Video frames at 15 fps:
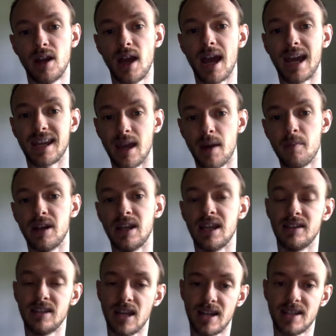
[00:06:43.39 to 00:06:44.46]
hegemony
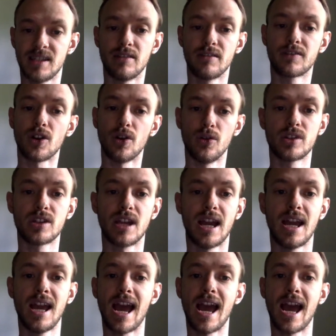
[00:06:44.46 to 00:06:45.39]
and the idea of culture